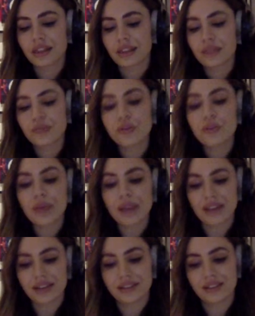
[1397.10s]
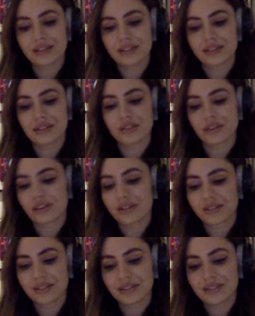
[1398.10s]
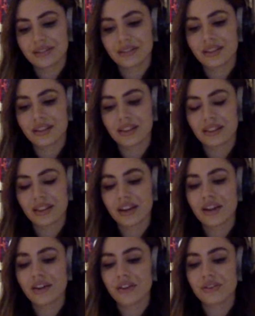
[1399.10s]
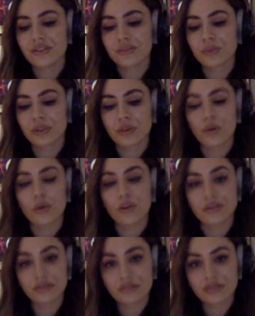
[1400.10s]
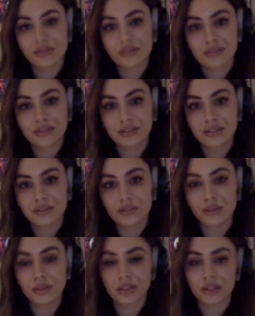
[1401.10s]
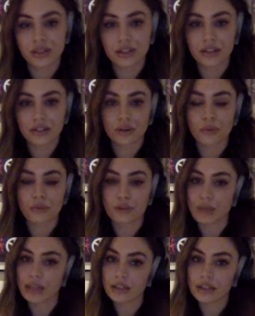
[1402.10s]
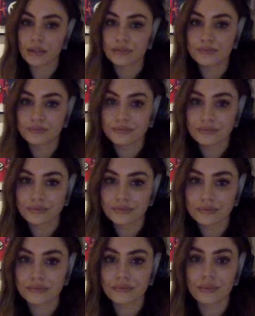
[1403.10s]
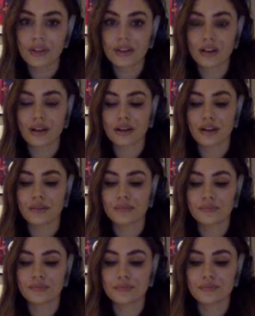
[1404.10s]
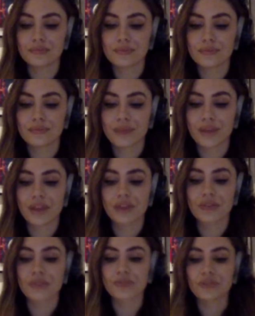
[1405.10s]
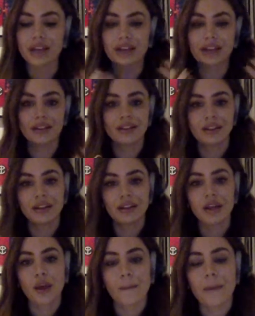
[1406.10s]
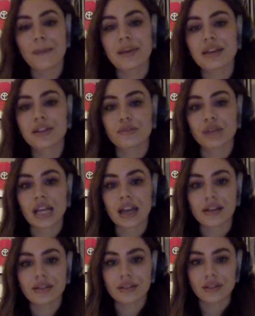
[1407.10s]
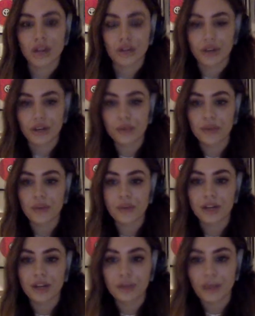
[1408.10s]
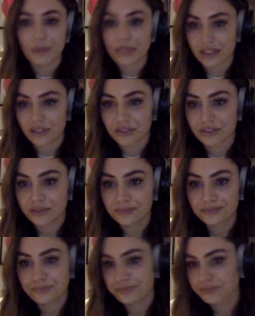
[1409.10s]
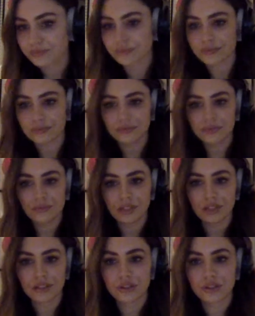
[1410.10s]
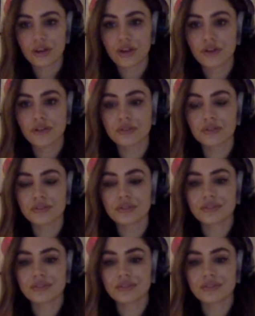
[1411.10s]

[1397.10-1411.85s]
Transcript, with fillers: three ways to start there's with the chords, with the lyrics, or with the melody. Um, I think those are like my big three as a songwriter when I'm writing by myself. So